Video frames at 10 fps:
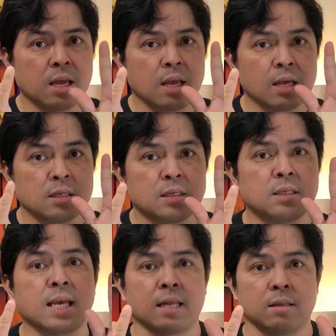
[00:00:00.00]

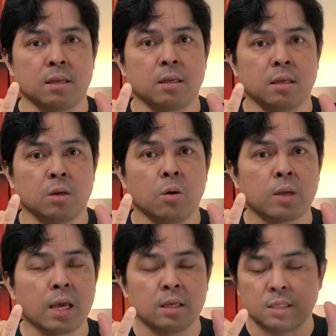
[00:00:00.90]
set.
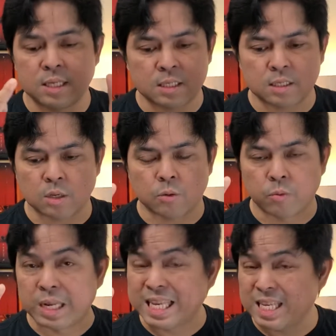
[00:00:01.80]
Okay, 6th
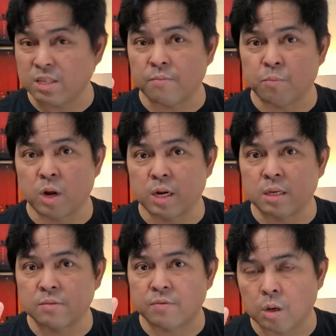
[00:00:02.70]
release of products
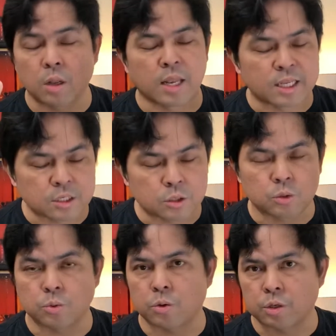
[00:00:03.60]
from Legend
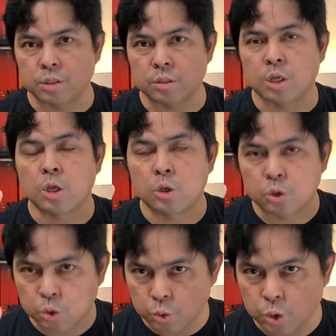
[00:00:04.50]
Stories
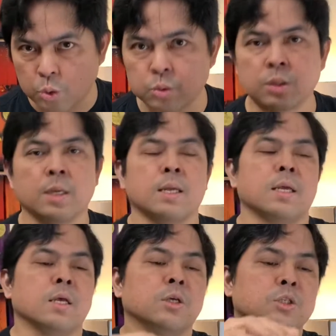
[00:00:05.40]
Studios.
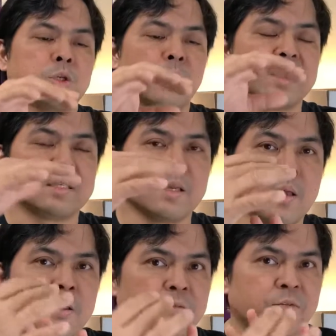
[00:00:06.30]
So it's
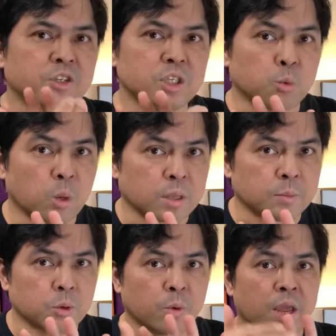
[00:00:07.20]
the first is Welcome
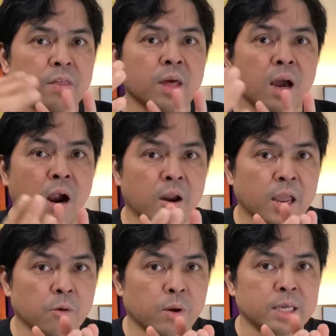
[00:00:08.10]
to Wraith, Arcane
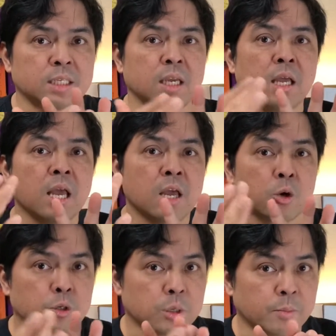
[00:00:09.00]
Rising,
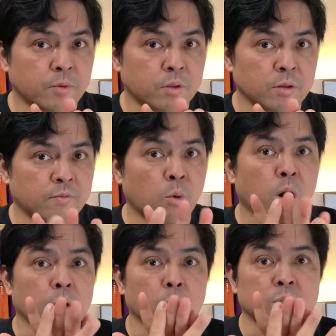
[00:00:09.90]
Crucible of War.
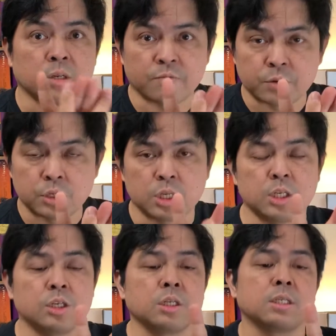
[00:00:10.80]
Those are the first
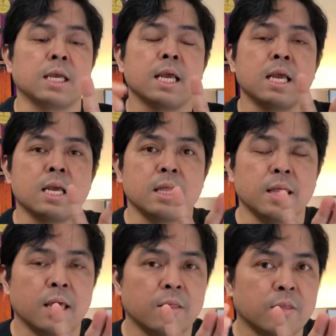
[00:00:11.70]
editions.
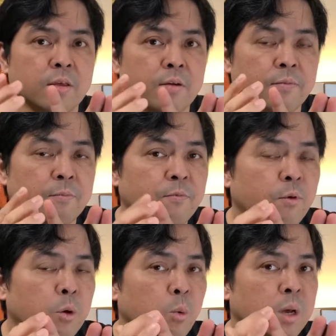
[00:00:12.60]
Then the
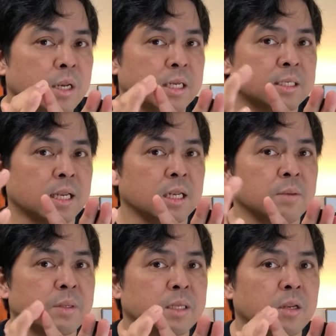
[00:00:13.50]
4th one is
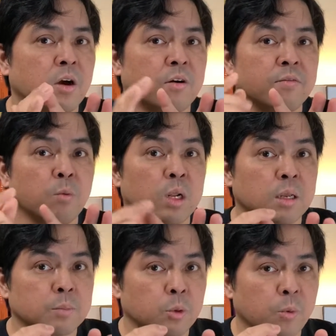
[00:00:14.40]
Unlimited of Welcome
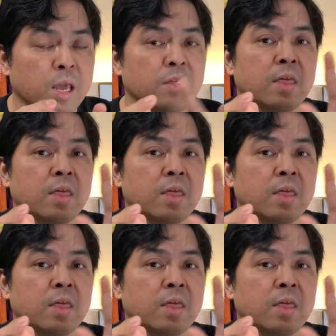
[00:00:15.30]
to Wraith